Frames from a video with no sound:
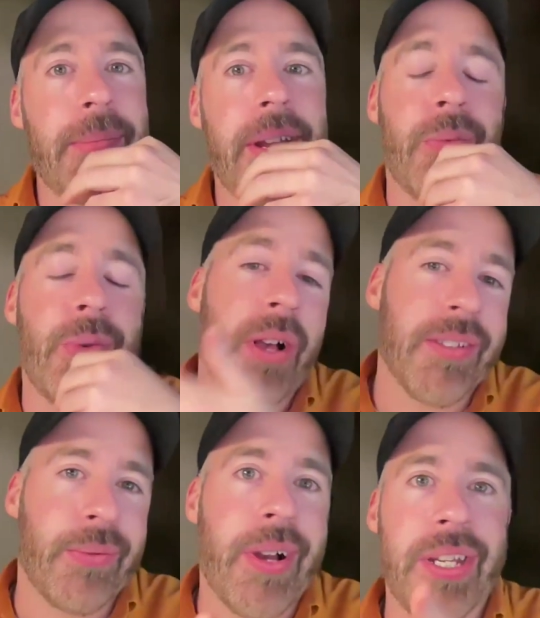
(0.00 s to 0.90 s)
And we
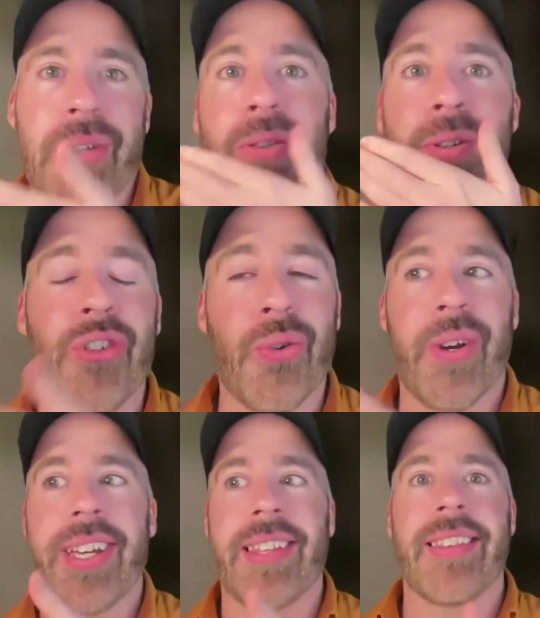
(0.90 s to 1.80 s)
also want you to
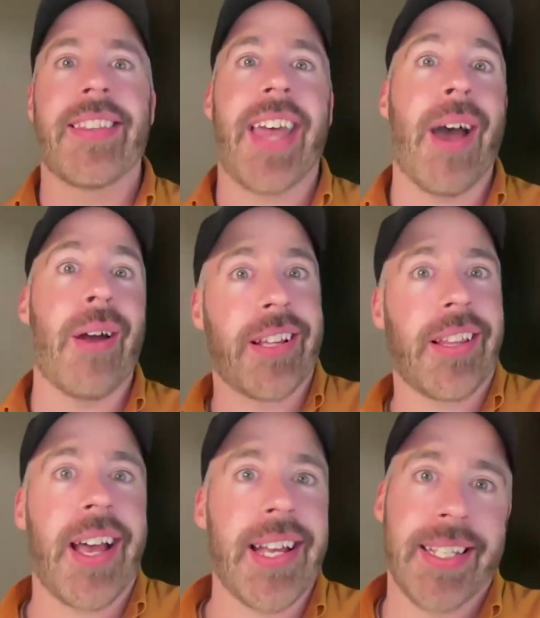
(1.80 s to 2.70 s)
enjoy the out of the
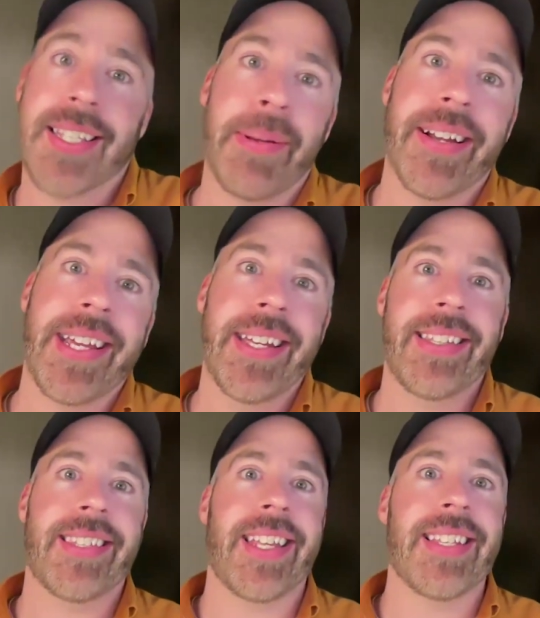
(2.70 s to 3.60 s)
class
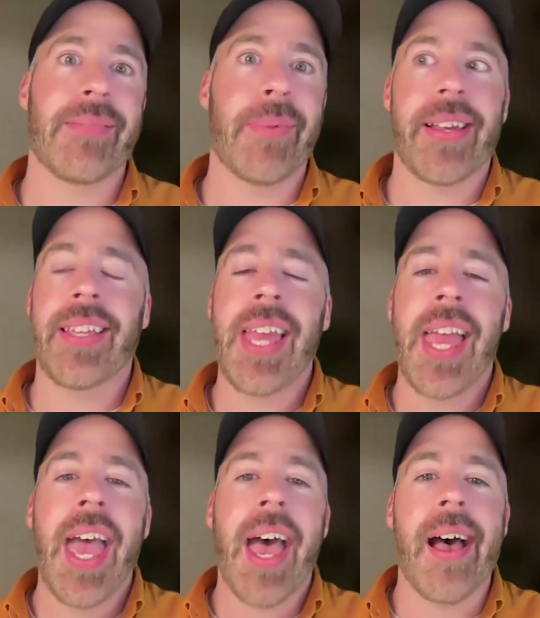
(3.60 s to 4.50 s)
experience as well.
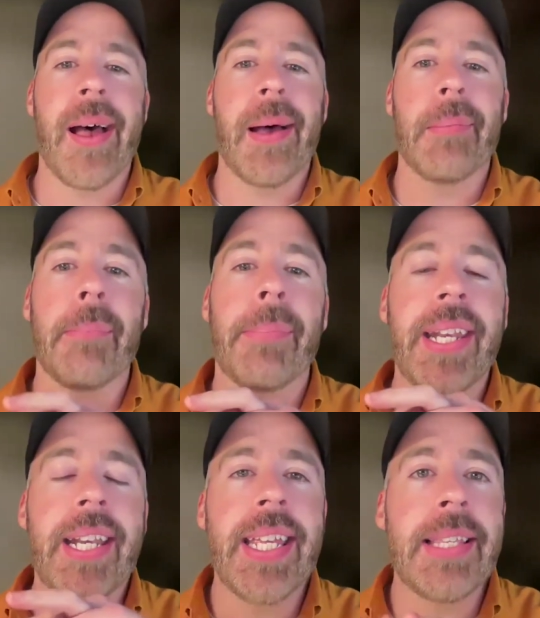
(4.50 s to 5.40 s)
But
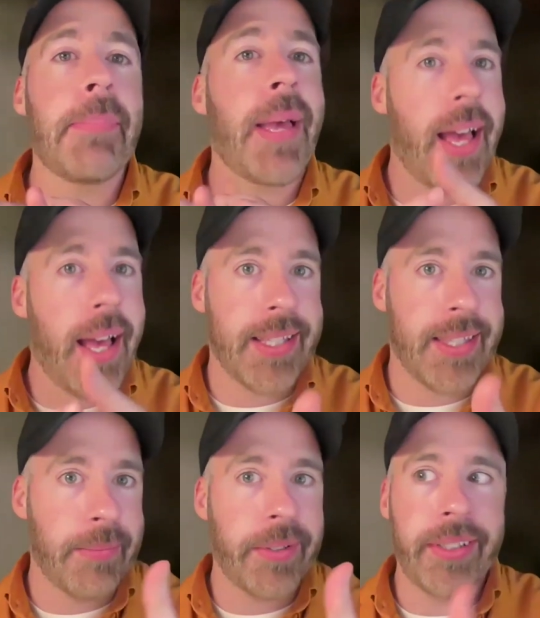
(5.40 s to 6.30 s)
it is
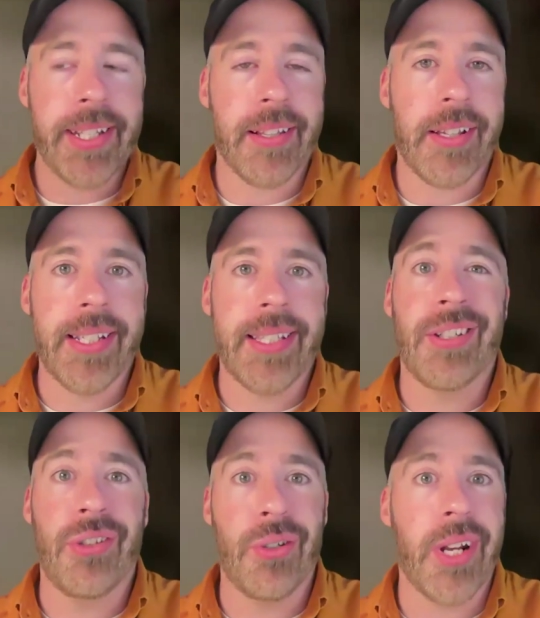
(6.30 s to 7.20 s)
possible, as long as they
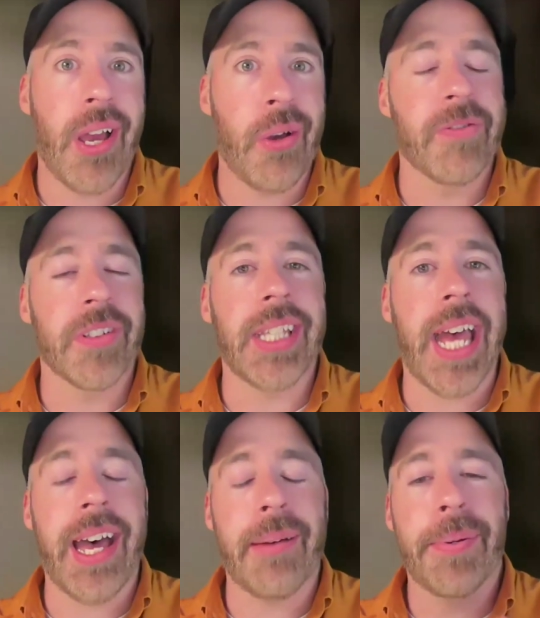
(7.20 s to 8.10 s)
do not
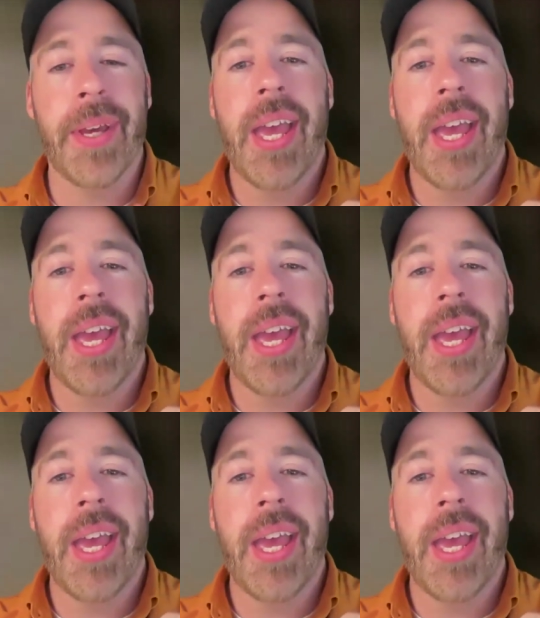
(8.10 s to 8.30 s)
overlap.